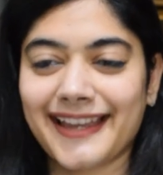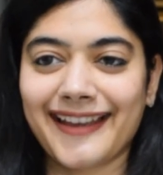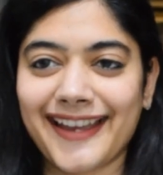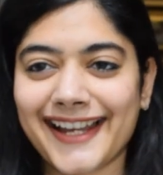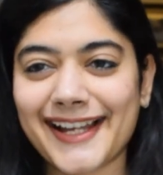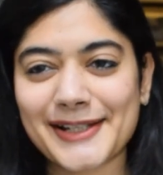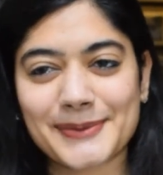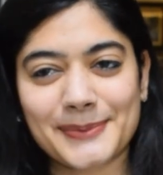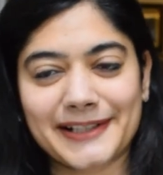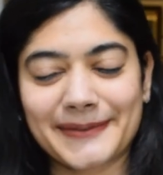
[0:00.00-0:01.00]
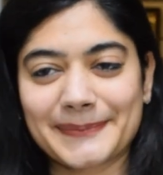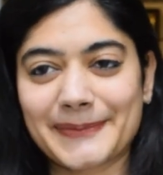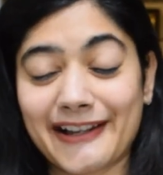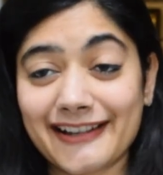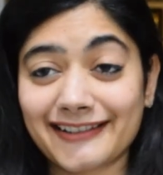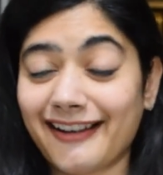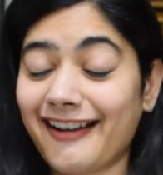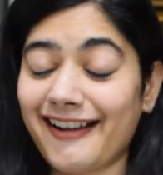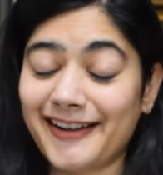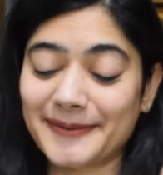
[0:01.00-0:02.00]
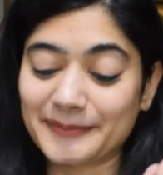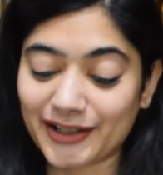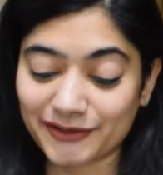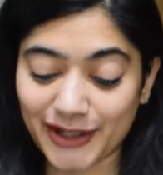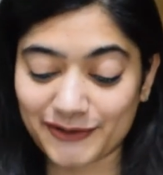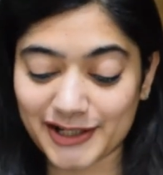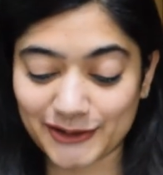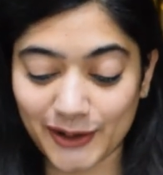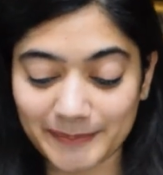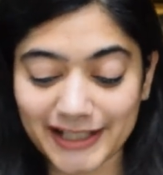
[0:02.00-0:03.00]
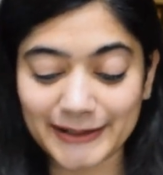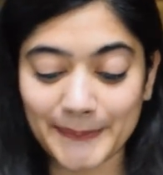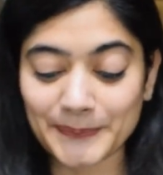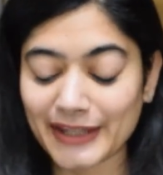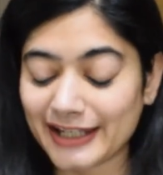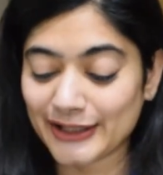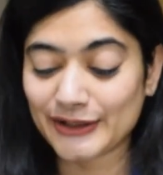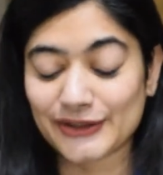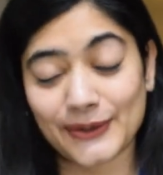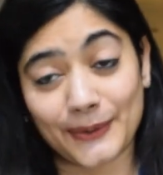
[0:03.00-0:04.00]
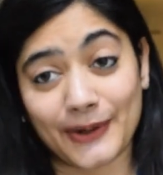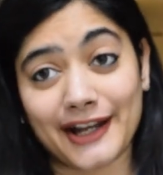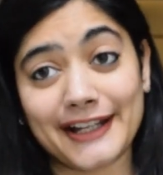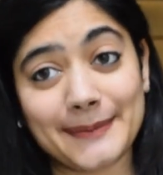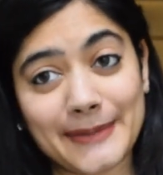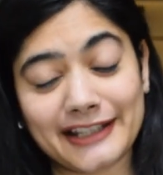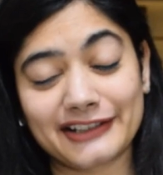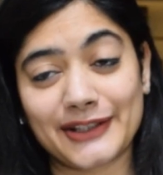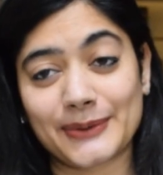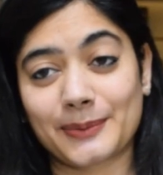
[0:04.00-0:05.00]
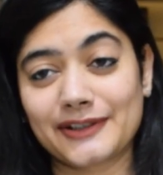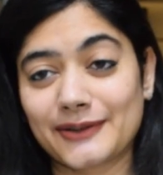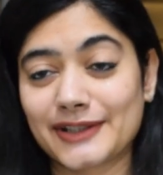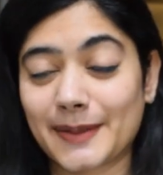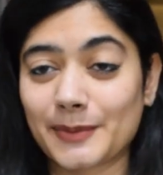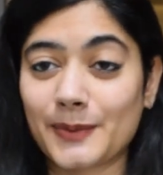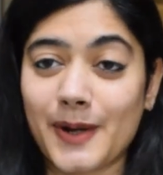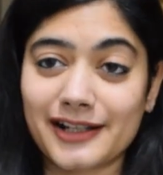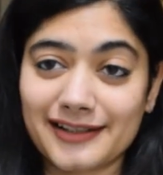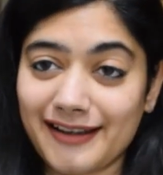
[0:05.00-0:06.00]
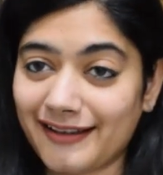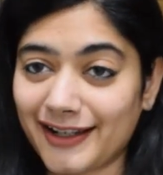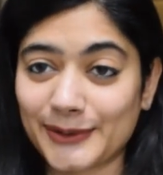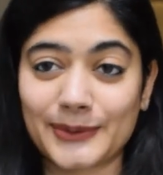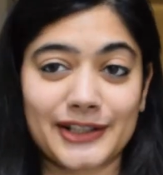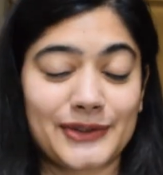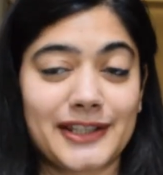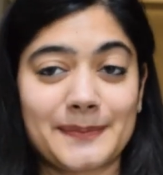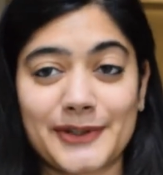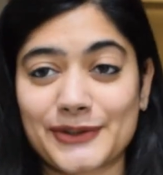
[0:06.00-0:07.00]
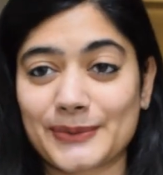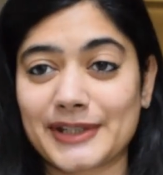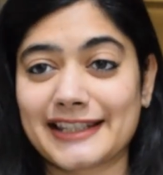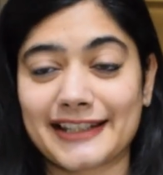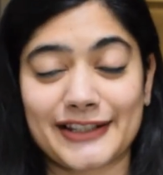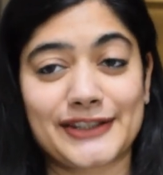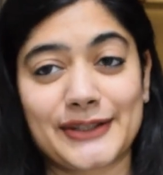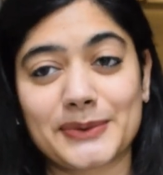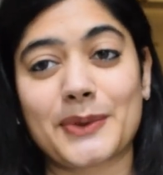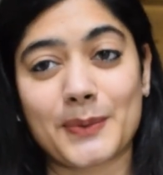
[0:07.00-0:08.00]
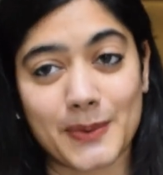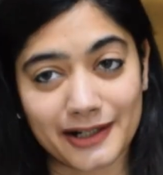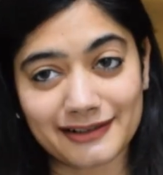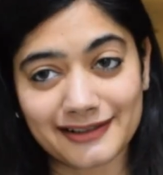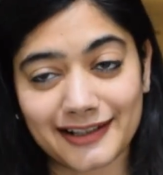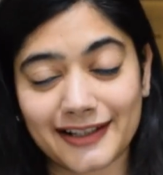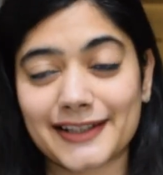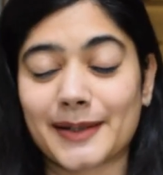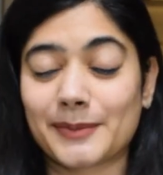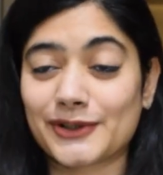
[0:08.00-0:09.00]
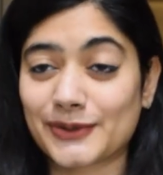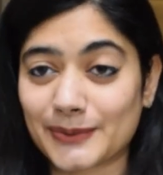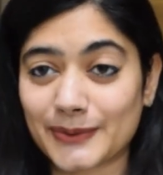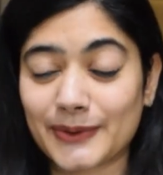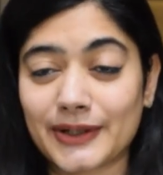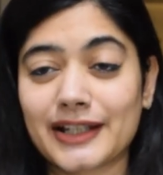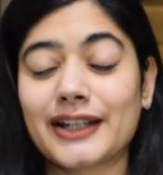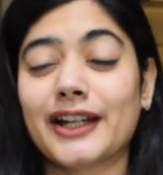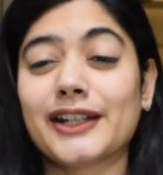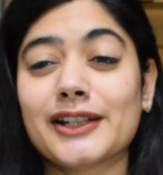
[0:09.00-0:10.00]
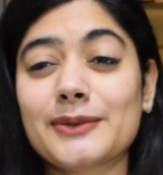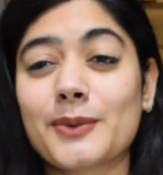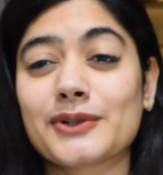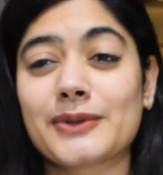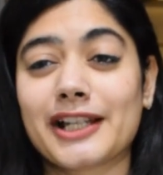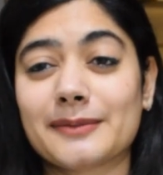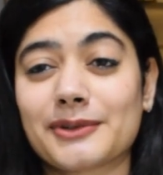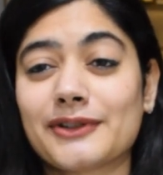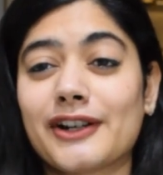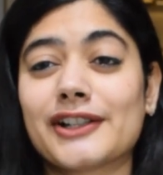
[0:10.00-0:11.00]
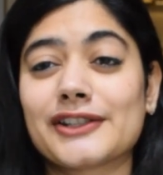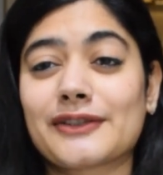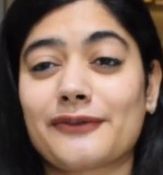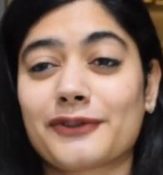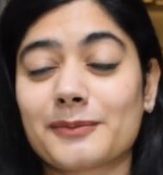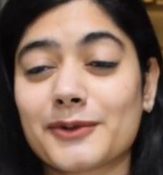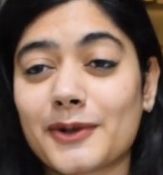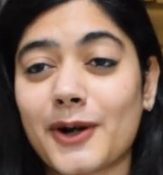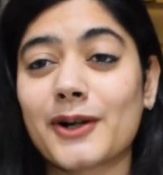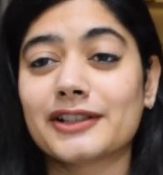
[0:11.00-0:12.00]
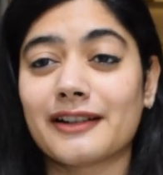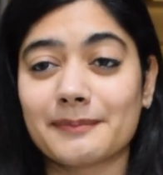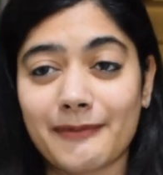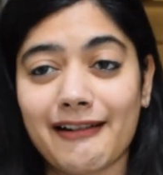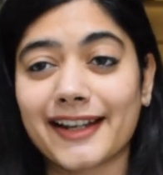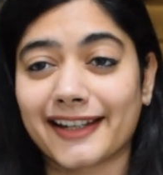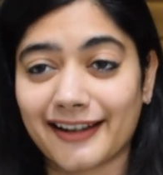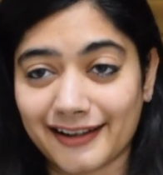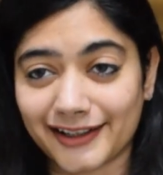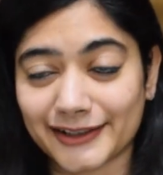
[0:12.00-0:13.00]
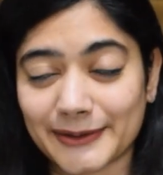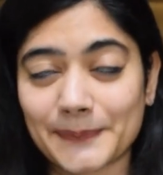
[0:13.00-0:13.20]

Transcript: Hey guys, welcome back. My favorite topic. So I am making this video. Number one, I don't like to keep my students in a pseudo world. Number two, I really want to help you guys from all of my heart.